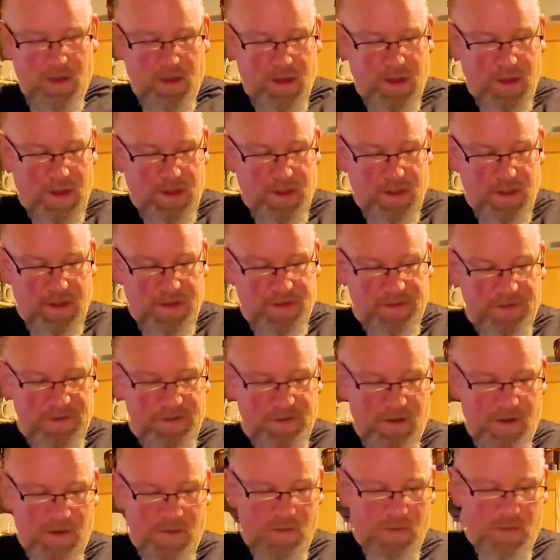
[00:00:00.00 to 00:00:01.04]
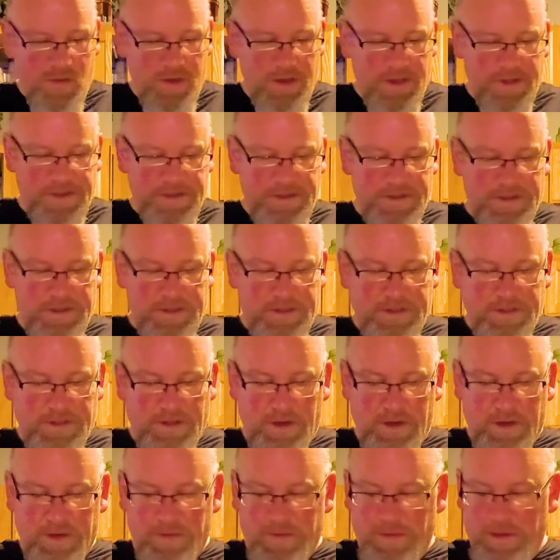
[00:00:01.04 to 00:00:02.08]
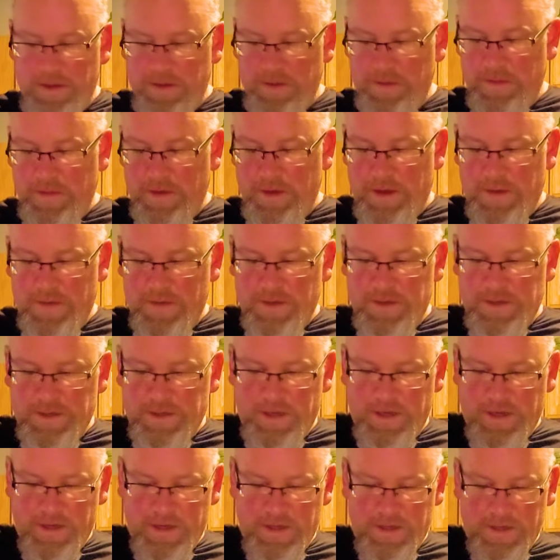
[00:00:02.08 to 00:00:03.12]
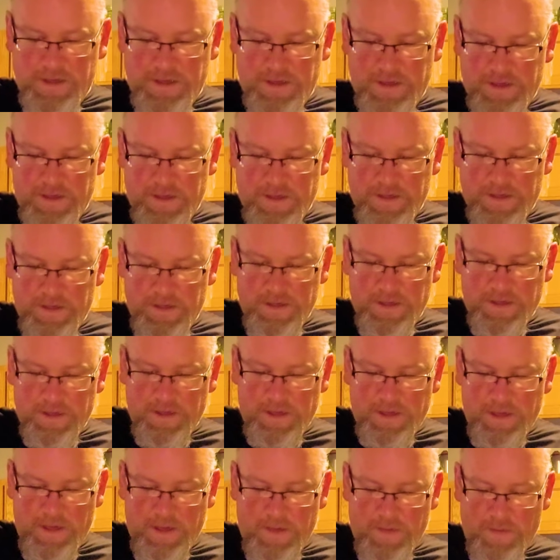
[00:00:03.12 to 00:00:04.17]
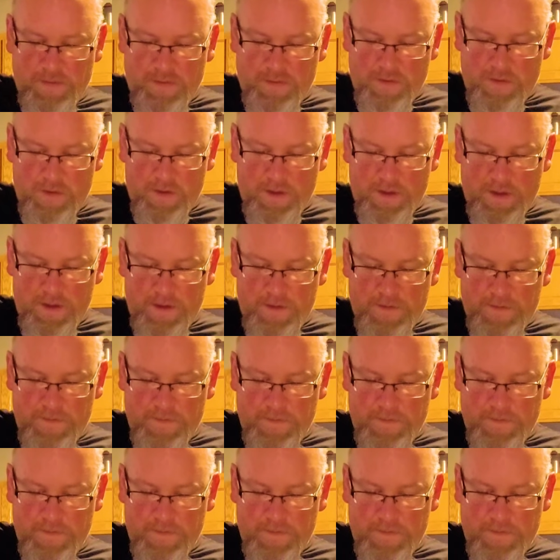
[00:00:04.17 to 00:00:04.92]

And this is all moist, this dark meat, but I'm just gonna keep pouring